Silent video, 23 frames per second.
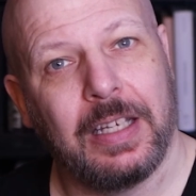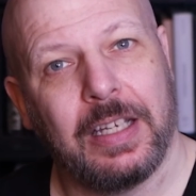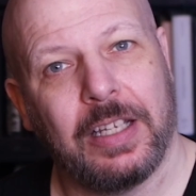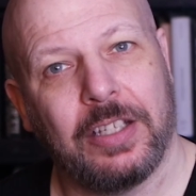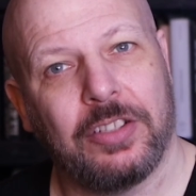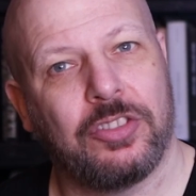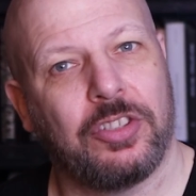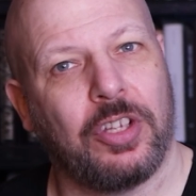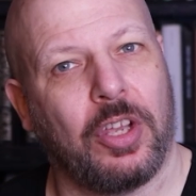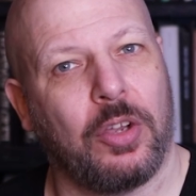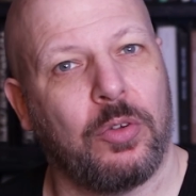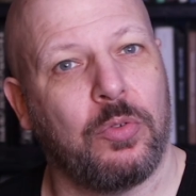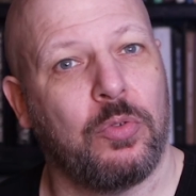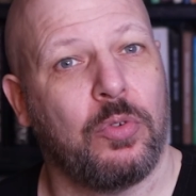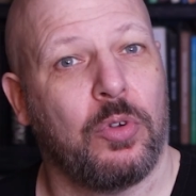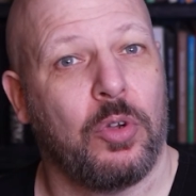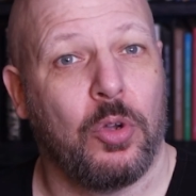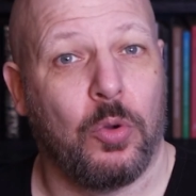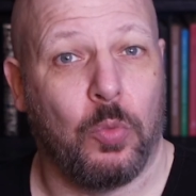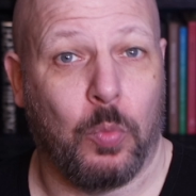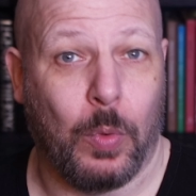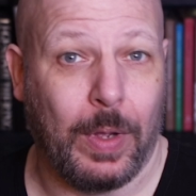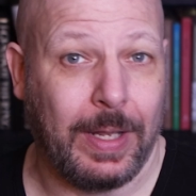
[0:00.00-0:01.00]
and so
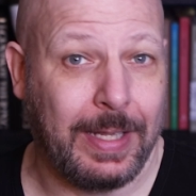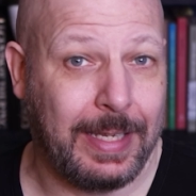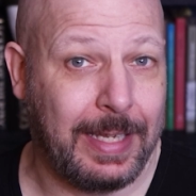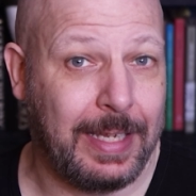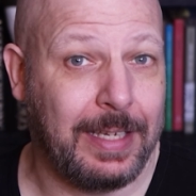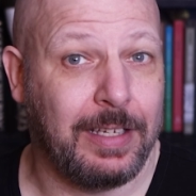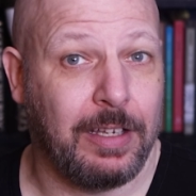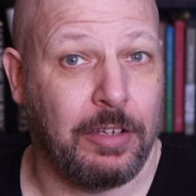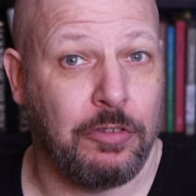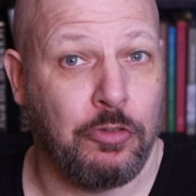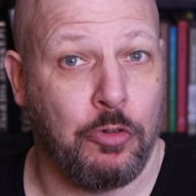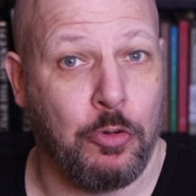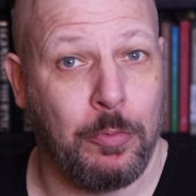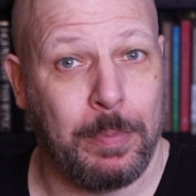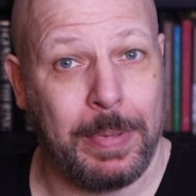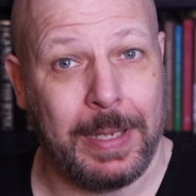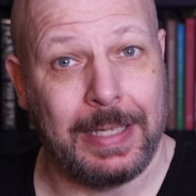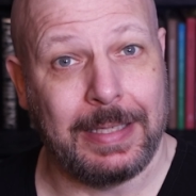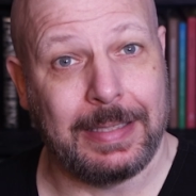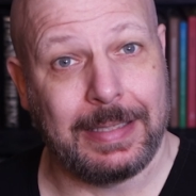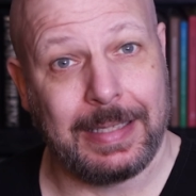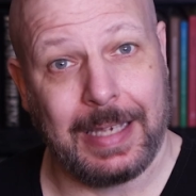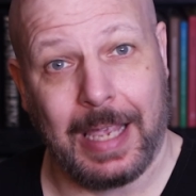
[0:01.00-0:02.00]
when the
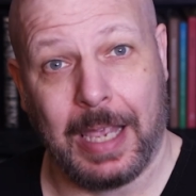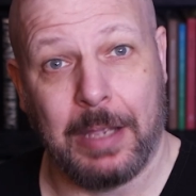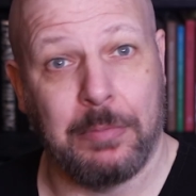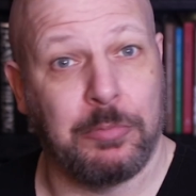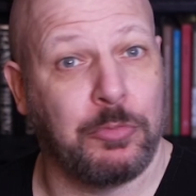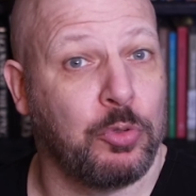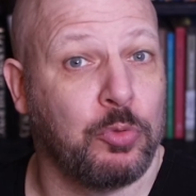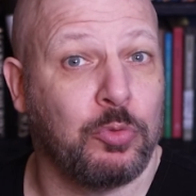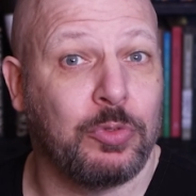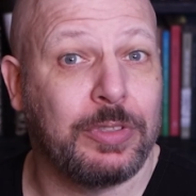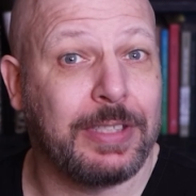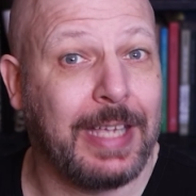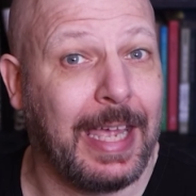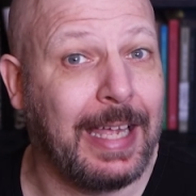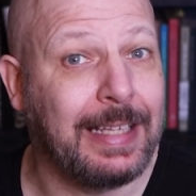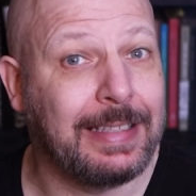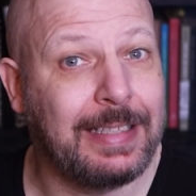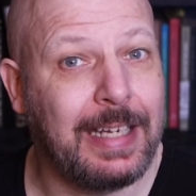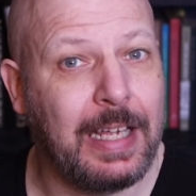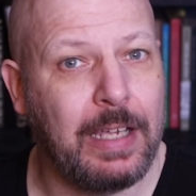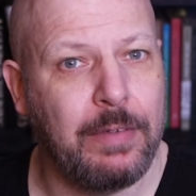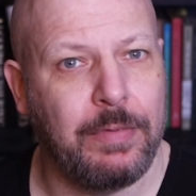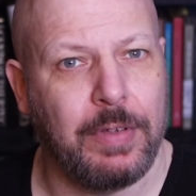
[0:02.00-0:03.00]
Indo-Europeans came to
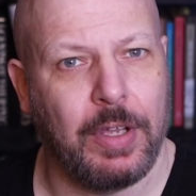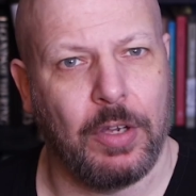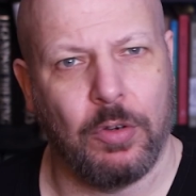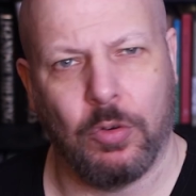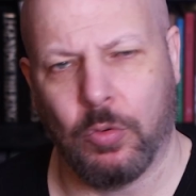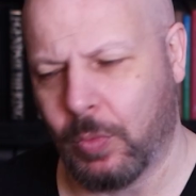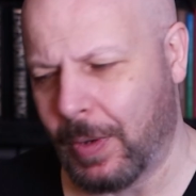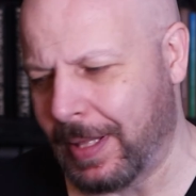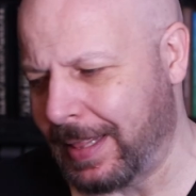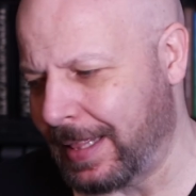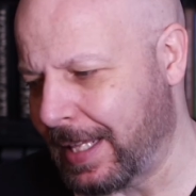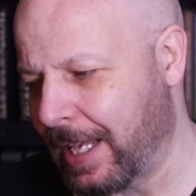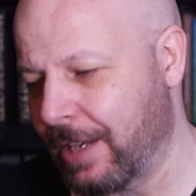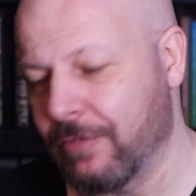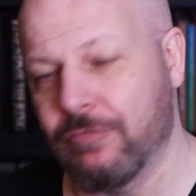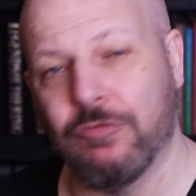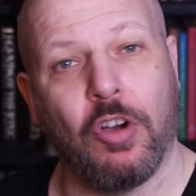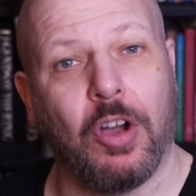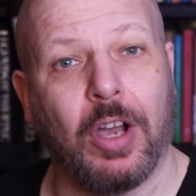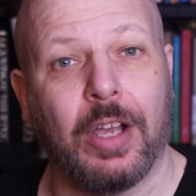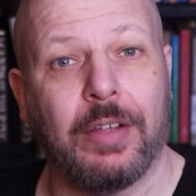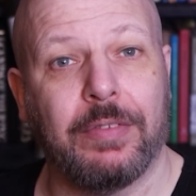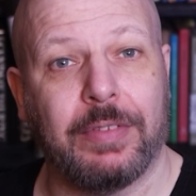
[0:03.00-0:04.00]
Scandinavia or when they
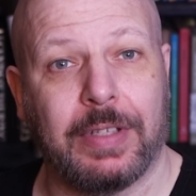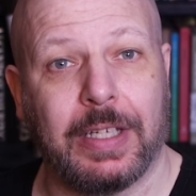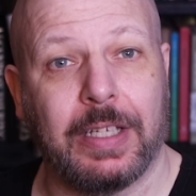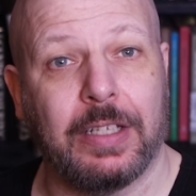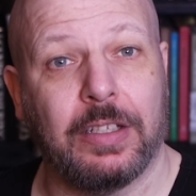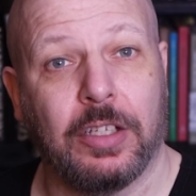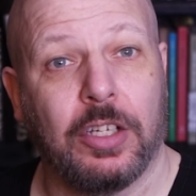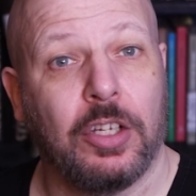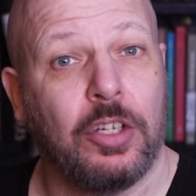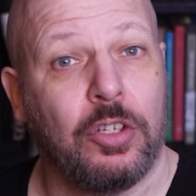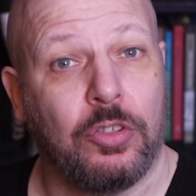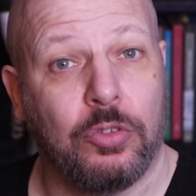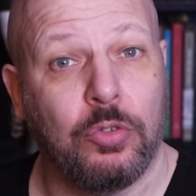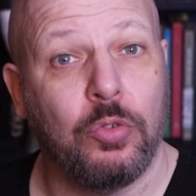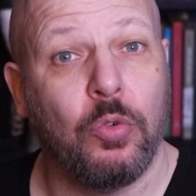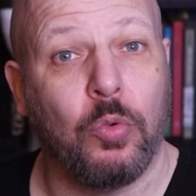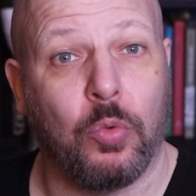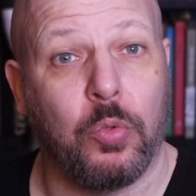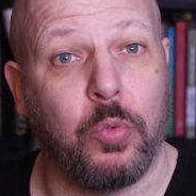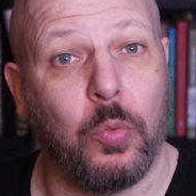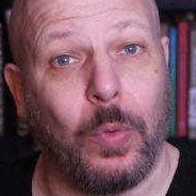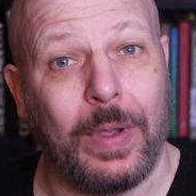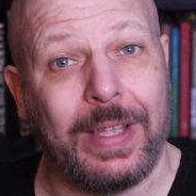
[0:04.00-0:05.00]
arrived in
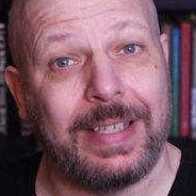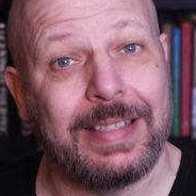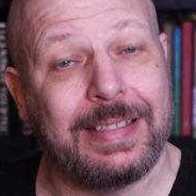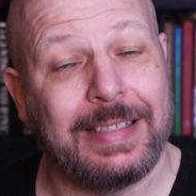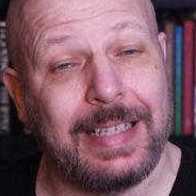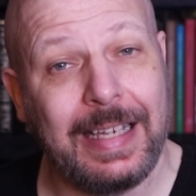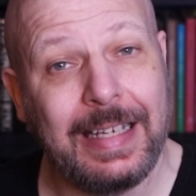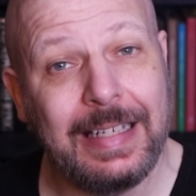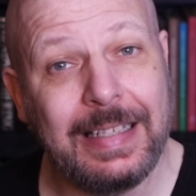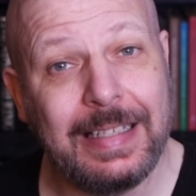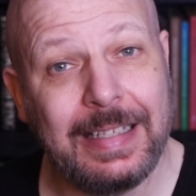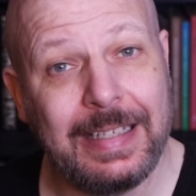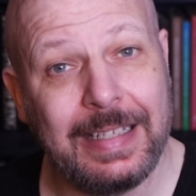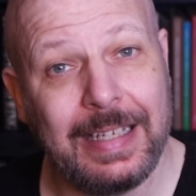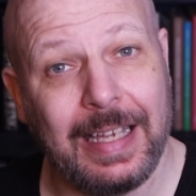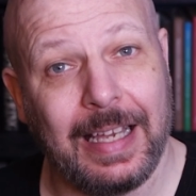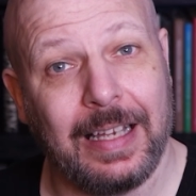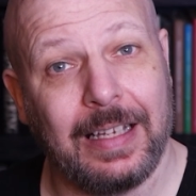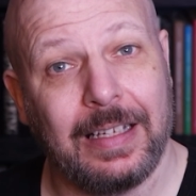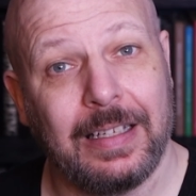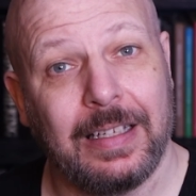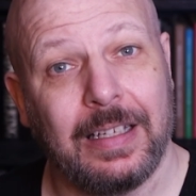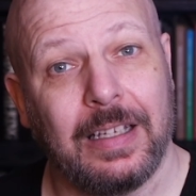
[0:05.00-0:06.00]
northwest
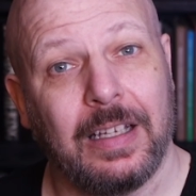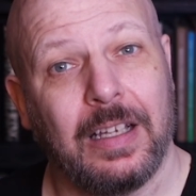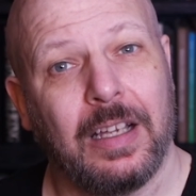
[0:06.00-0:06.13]
India.